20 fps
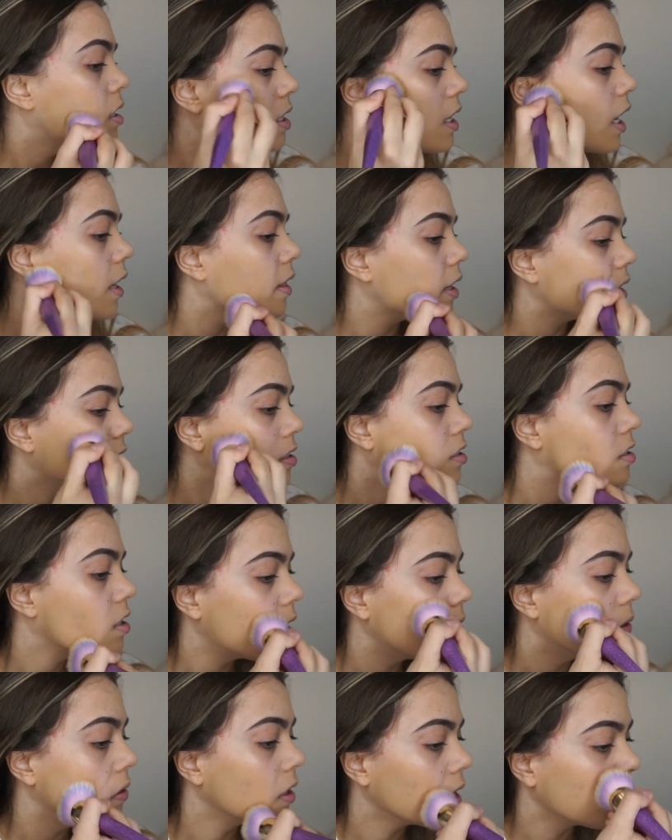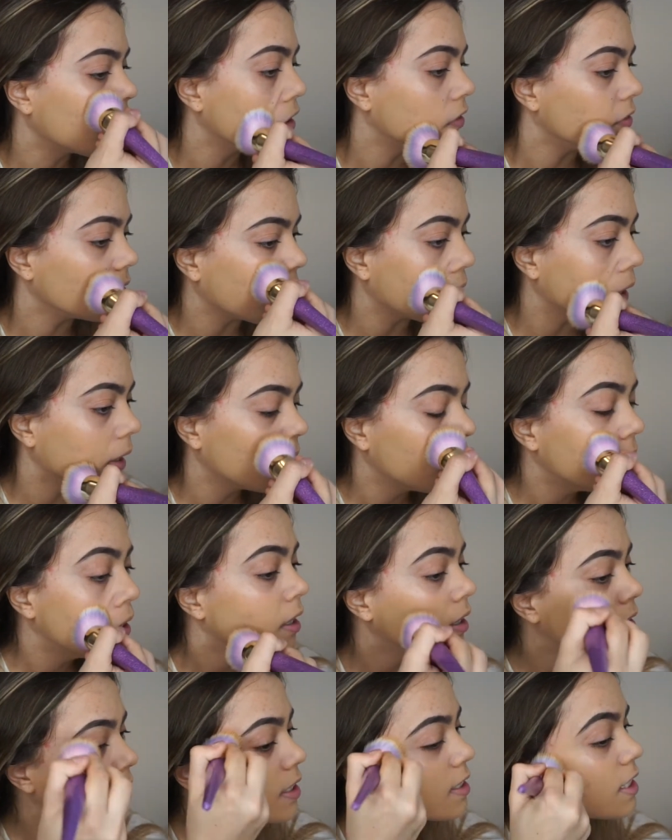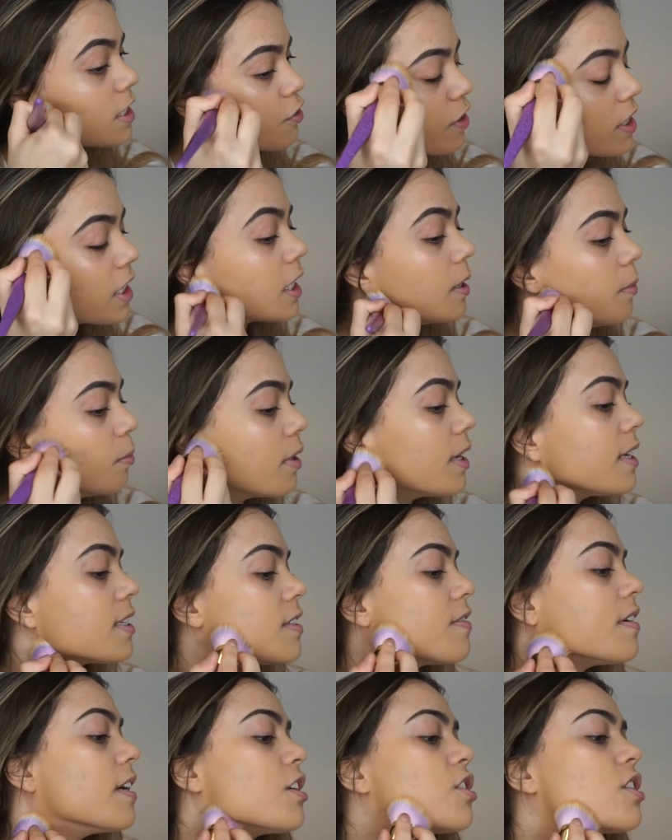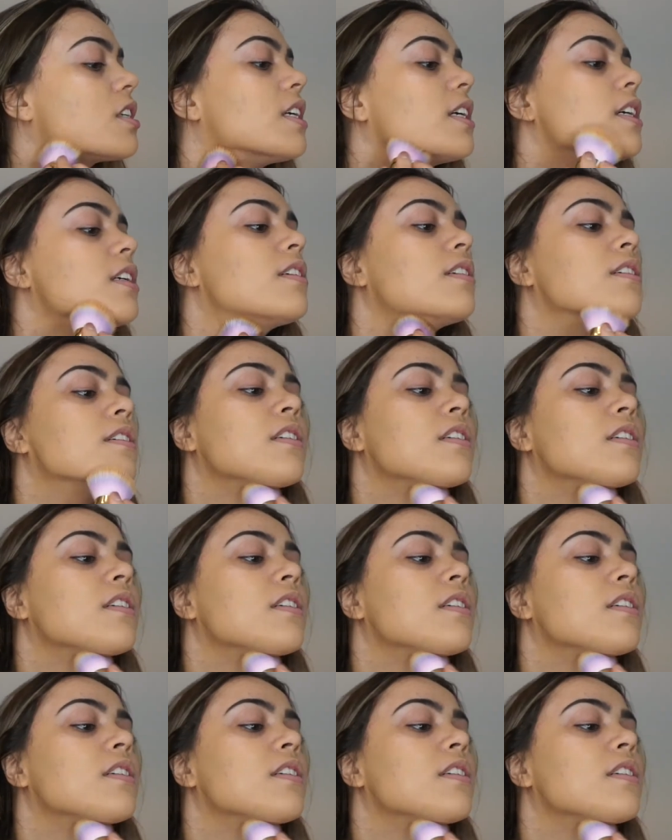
Yeah, that's totally covered it. This is really impressive actually.